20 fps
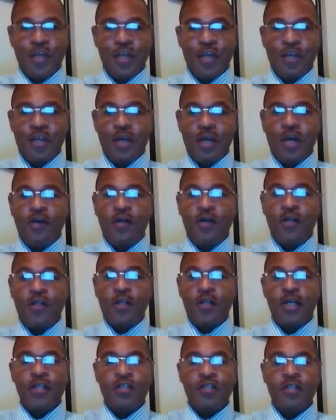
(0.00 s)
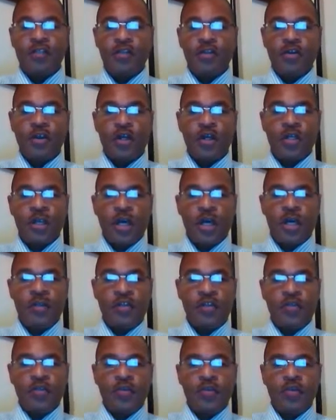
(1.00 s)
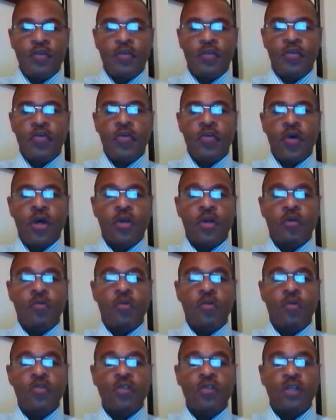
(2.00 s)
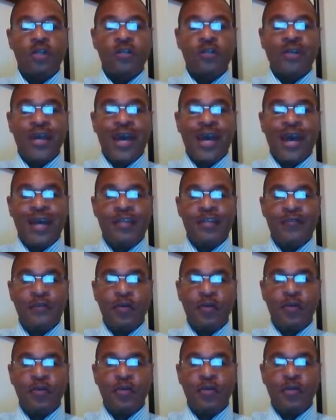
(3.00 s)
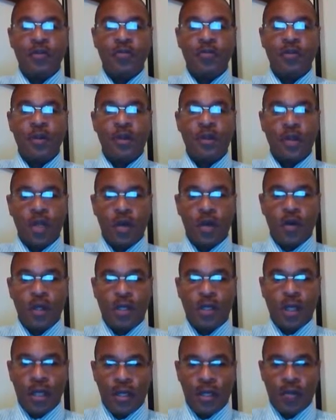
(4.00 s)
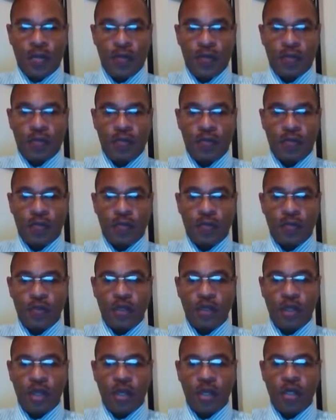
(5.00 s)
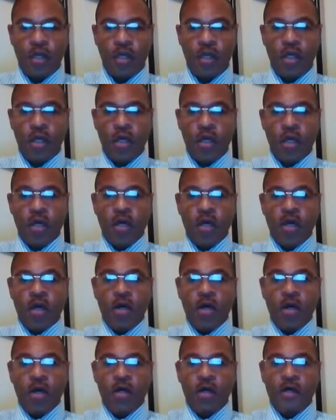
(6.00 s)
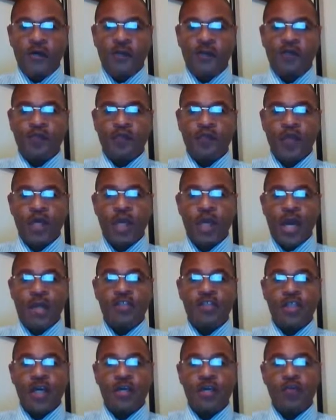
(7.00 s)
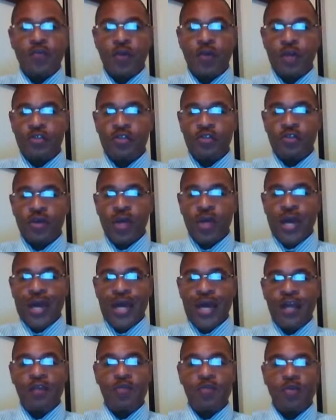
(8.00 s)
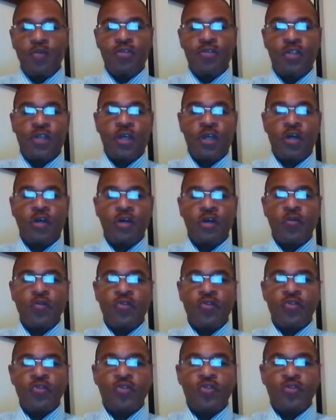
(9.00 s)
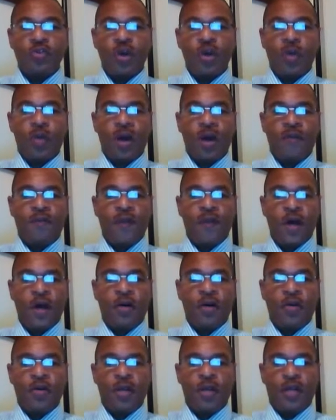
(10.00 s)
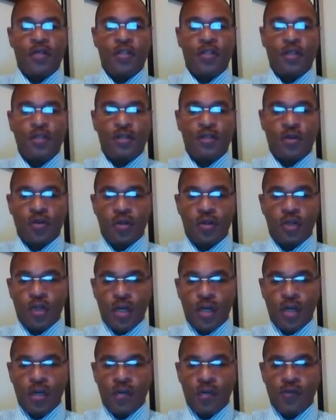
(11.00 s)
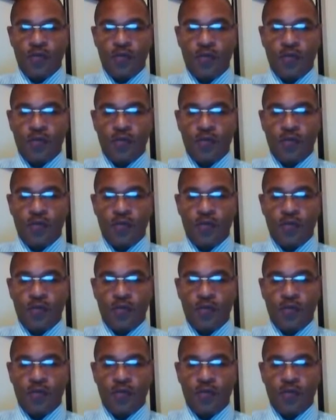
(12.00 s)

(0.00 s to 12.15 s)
Now, in 1939, this person acquired a motel in Asheville, North Carolina. Okay. He actually had a restaurant and a motel. It was destroyed by fire in 1939.